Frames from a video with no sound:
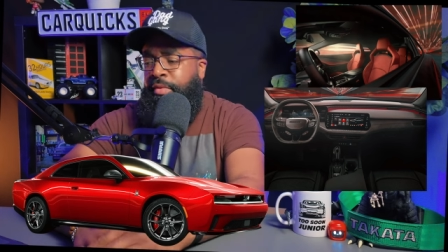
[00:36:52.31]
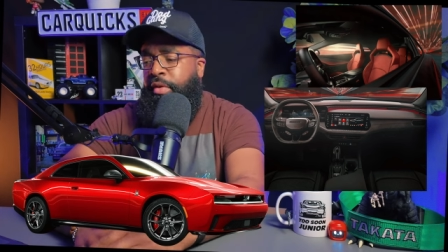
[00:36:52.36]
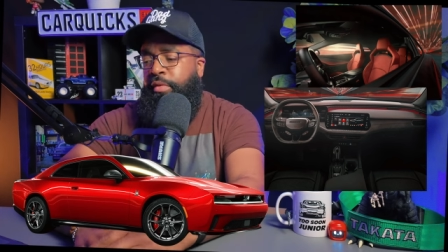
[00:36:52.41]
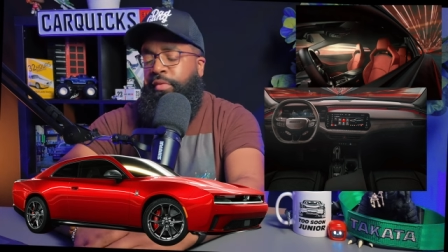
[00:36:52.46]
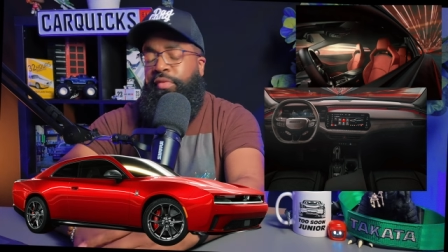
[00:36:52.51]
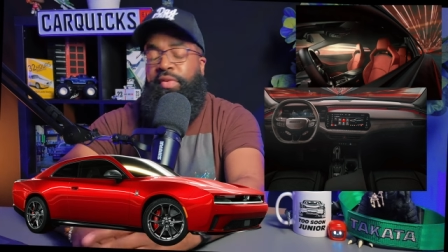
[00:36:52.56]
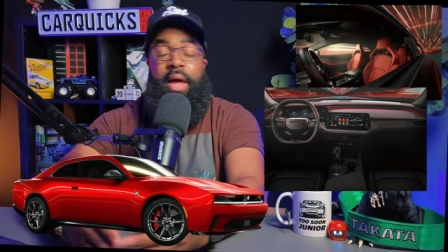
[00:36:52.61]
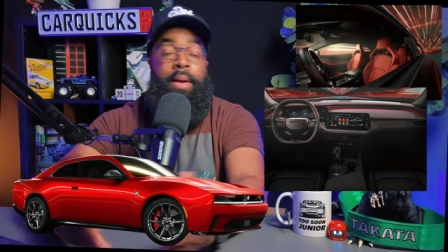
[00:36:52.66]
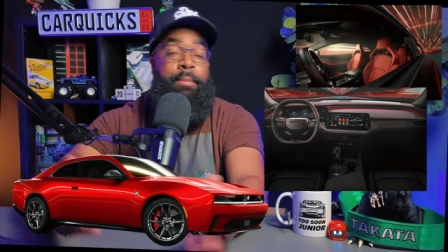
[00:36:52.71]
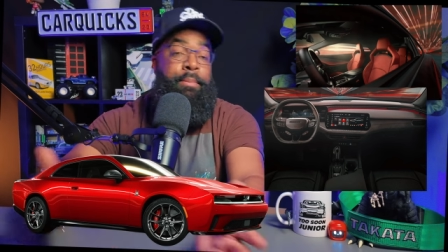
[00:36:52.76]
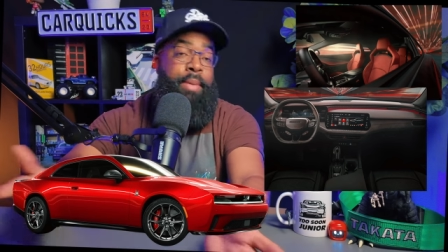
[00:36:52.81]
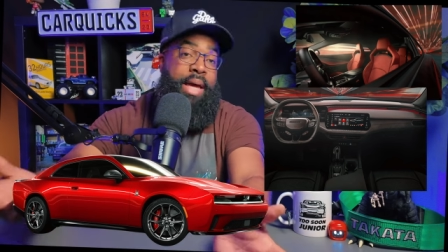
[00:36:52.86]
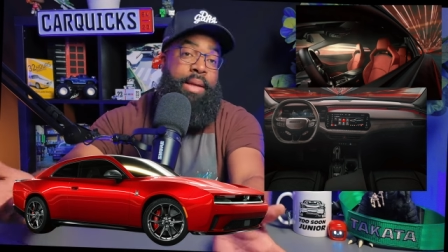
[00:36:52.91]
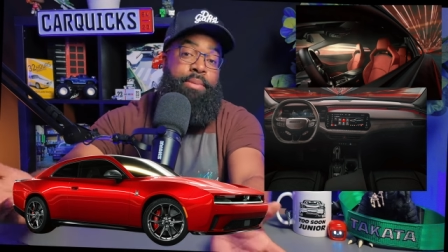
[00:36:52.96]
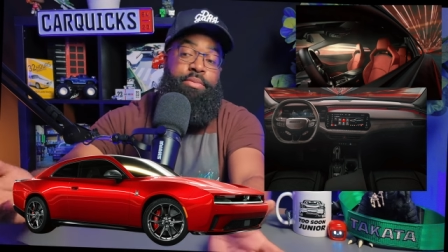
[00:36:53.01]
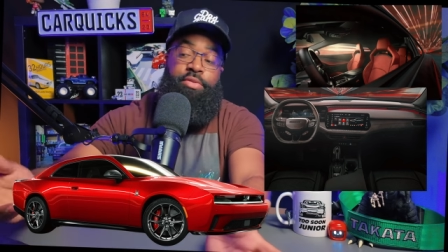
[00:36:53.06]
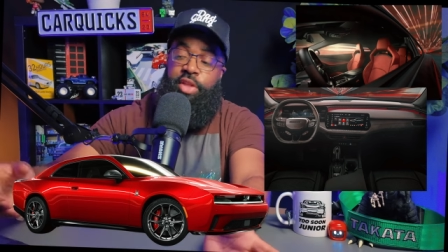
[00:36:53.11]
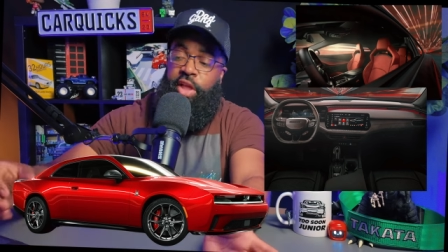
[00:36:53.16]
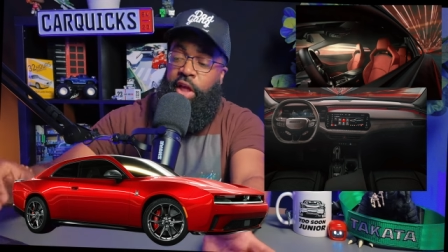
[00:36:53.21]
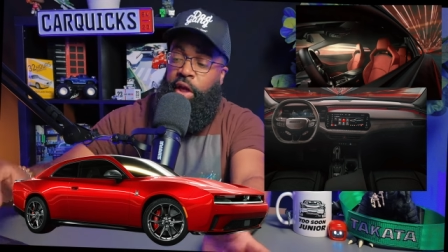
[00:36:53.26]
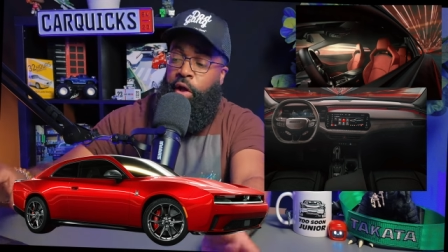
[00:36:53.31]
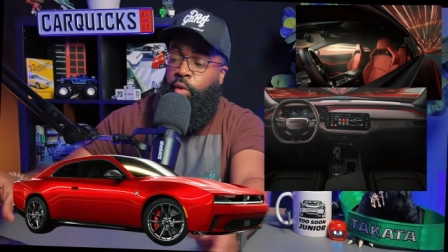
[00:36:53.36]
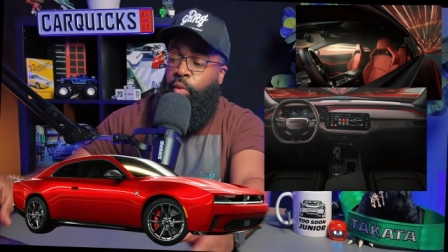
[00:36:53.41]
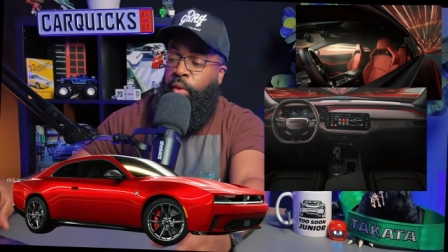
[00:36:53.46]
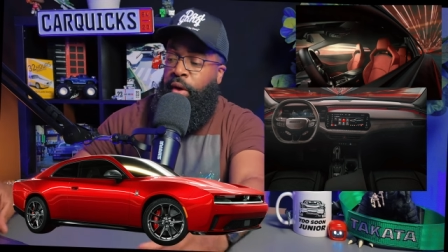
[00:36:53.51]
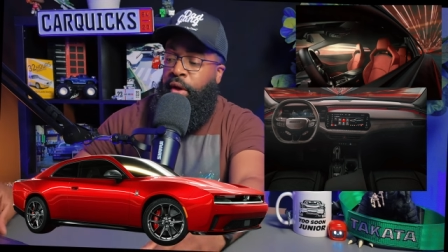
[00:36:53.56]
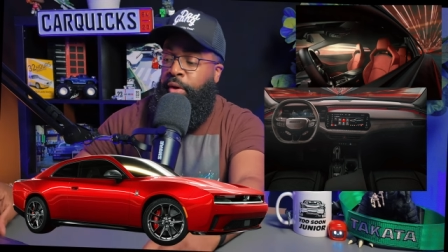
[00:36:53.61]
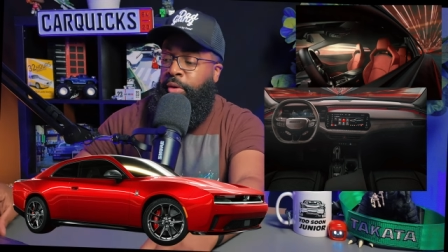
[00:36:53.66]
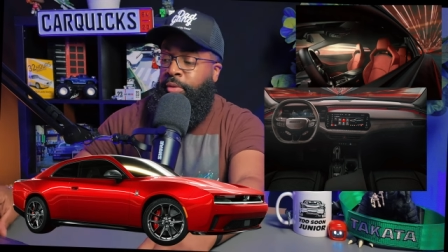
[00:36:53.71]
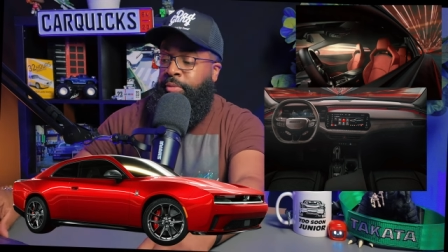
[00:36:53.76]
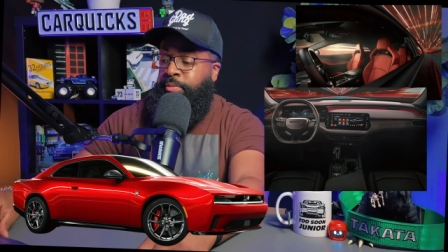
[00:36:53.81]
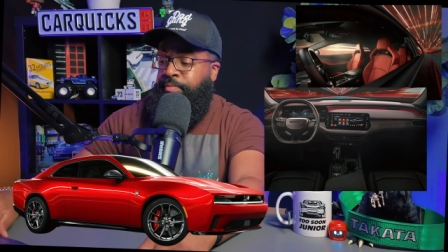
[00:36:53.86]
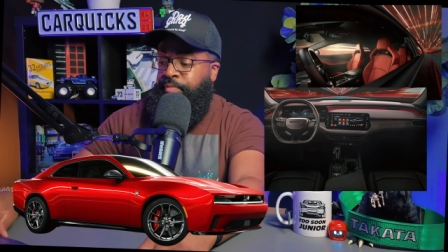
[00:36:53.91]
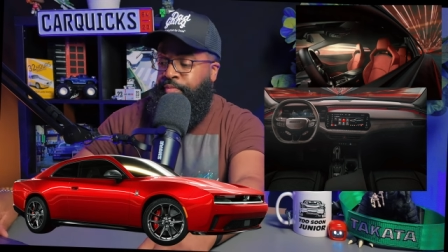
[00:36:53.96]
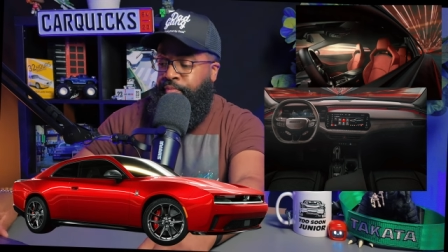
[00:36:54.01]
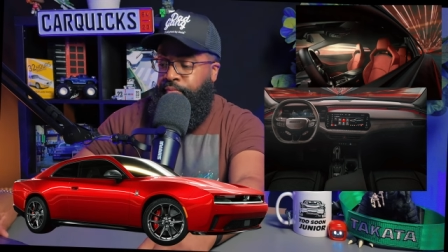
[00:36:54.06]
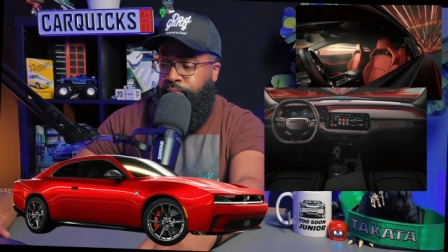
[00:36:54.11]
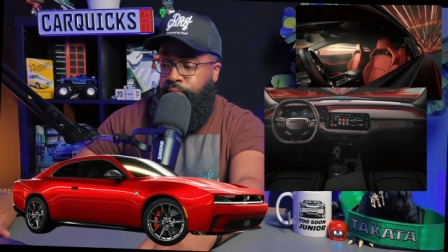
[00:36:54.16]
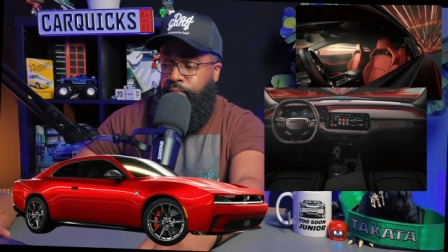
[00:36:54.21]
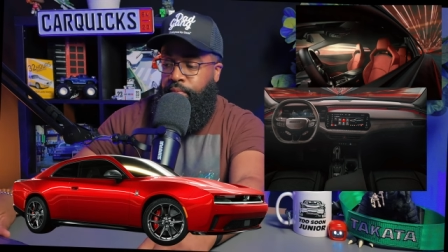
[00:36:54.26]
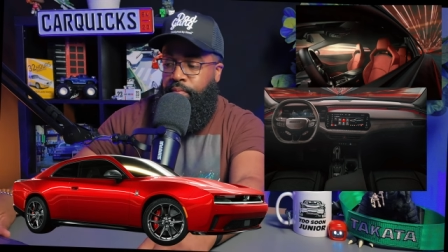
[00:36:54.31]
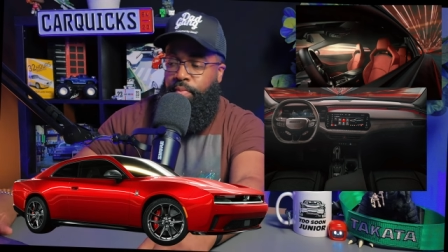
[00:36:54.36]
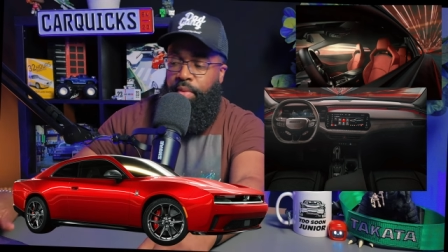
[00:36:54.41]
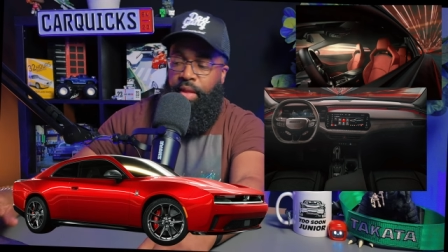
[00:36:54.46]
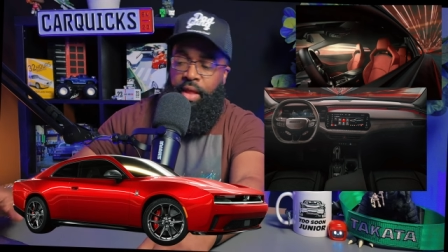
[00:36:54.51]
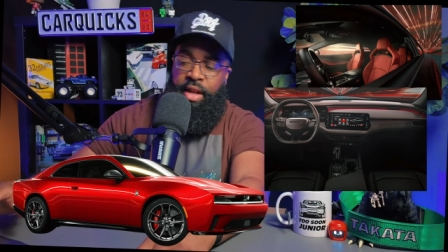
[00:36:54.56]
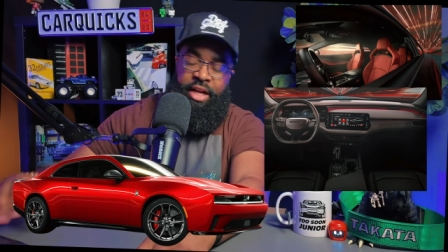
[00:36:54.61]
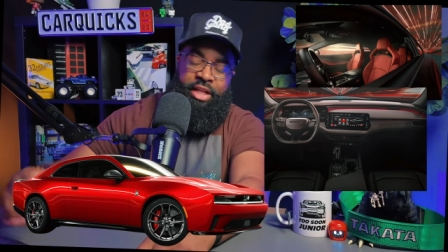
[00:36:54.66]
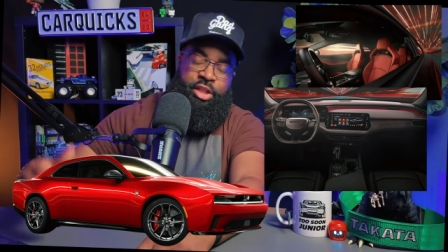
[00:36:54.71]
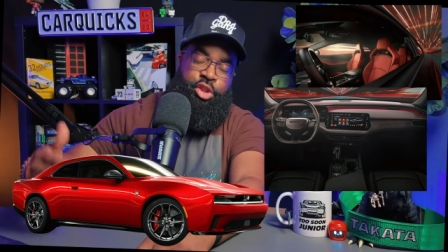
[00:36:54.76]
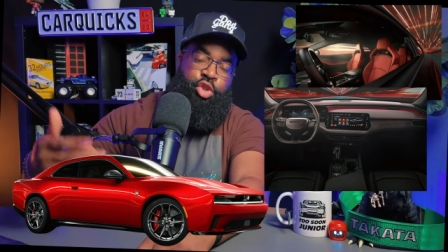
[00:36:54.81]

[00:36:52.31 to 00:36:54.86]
Flat bottom steering wheel. The